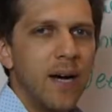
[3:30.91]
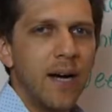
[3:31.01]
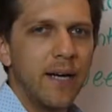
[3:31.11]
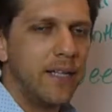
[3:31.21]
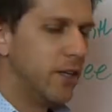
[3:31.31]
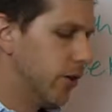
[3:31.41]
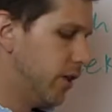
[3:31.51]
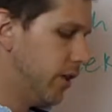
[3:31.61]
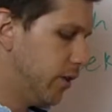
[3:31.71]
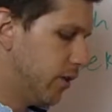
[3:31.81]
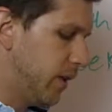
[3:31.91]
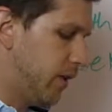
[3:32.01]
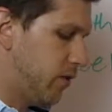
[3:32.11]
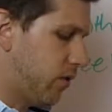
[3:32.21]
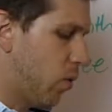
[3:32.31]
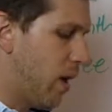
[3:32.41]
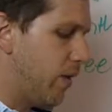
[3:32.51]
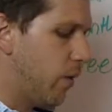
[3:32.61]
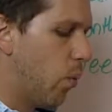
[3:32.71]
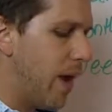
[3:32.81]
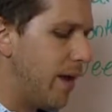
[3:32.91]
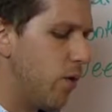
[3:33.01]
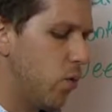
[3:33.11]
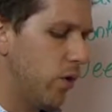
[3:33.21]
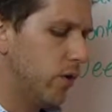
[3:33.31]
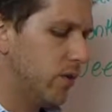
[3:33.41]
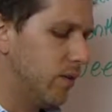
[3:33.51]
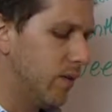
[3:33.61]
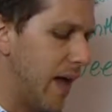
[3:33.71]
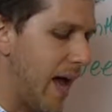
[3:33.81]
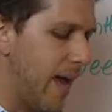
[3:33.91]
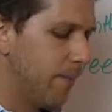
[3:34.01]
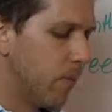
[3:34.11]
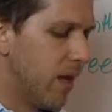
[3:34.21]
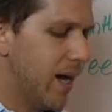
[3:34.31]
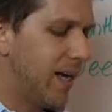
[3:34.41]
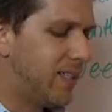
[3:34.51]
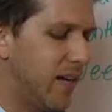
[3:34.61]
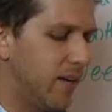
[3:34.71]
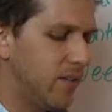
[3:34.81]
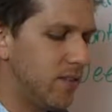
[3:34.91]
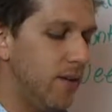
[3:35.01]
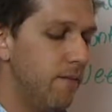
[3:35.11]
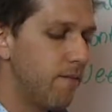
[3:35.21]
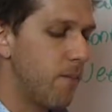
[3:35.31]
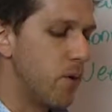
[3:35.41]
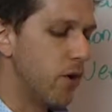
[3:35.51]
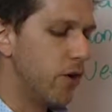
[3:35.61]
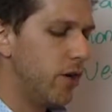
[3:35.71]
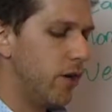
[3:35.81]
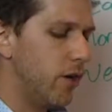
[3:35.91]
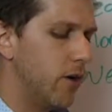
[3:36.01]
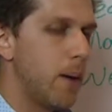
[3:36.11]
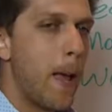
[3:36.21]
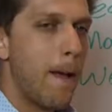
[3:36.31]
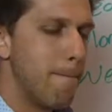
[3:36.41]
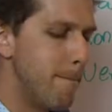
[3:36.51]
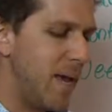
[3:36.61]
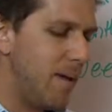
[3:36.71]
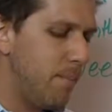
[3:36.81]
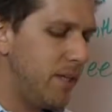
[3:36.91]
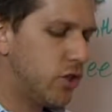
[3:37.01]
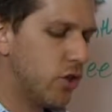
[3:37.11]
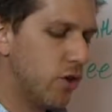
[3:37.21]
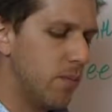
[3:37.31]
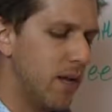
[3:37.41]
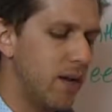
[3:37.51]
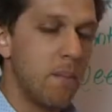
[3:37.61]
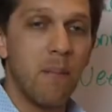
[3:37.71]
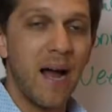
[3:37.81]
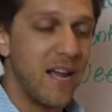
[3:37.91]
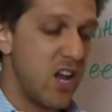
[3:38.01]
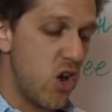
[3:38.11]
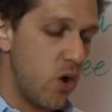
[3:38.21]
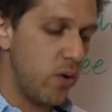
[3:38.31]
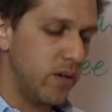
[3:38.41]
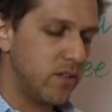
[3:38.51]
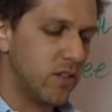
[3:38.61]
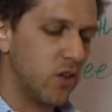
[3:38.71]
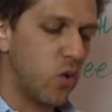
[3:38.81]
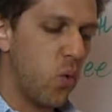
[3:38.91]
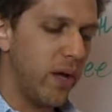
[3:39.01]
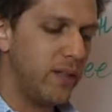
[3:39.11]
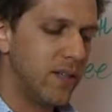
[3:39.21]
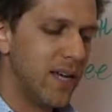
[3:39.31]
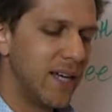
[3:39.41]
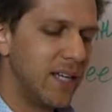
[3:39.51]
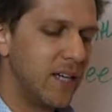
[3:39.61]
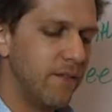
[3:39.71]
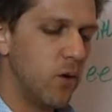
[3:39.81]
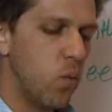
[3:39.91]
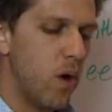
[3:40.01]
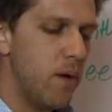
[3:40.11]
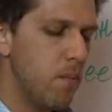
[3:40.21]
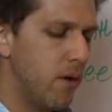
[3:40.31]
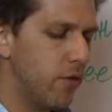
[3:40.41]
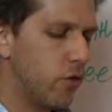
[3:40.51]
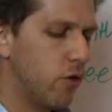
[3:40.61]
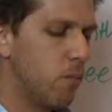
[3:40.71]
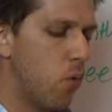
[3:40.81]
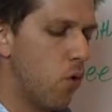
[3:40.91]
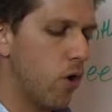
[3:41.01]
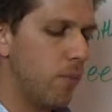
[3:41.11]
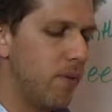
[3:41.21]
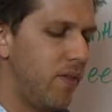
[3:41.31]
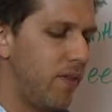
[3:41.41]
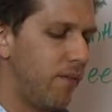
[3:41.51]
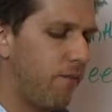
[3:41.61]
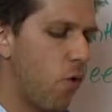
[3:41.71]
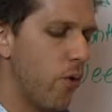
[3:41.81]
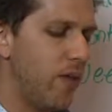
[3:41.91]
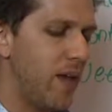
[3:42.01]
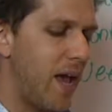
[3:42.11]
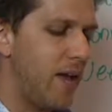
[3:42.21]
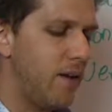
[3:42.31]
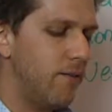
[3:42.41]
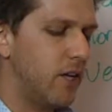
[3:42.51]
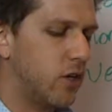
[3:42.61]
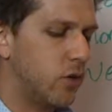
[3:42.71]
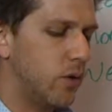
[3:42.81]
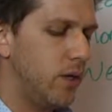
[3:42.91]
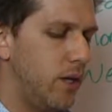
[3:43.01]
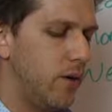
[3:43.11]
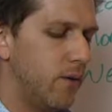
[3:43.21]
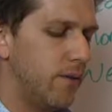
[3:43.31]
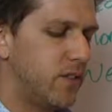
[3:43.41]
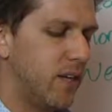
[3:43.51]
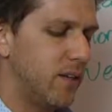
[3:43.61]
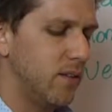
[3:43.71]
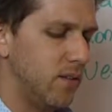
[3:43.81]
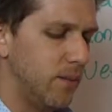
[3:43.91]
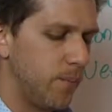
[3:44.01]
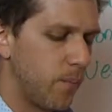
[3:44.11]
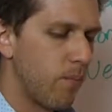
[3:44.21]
Year-to-year lease, the way it words is that a tenancy from year to year may be terminated by a notice to quit given 1 month or more before the end of the current year of tenancy.